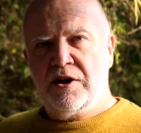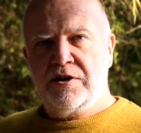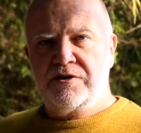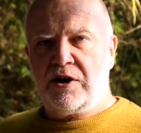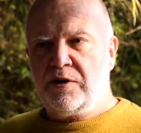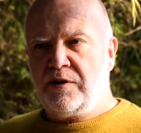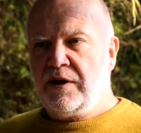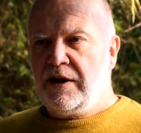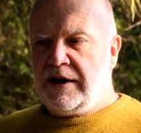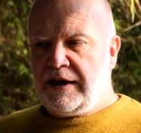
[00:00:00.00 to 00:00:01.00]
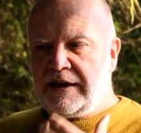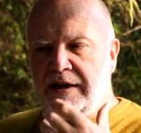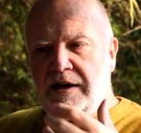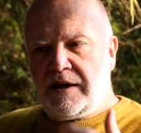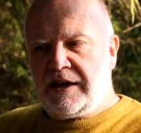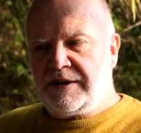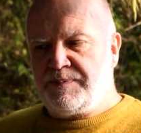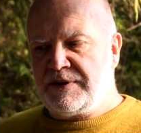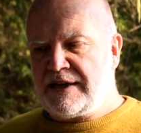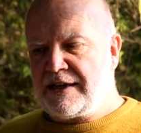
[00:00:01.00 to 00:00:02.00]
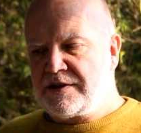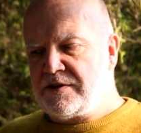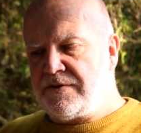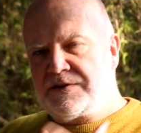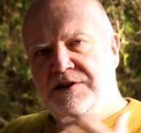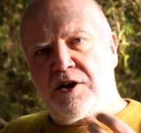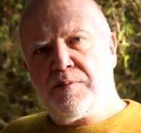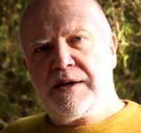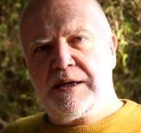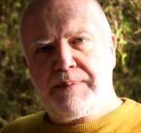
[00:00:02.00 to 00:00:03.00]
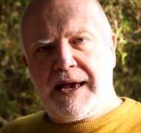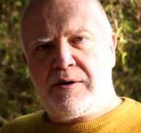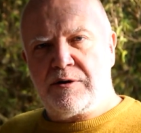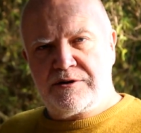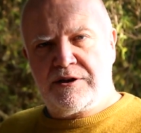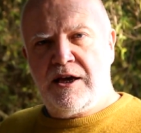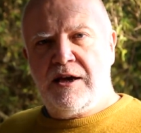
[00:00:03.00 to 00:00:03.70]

So he he's possessed of so many powers,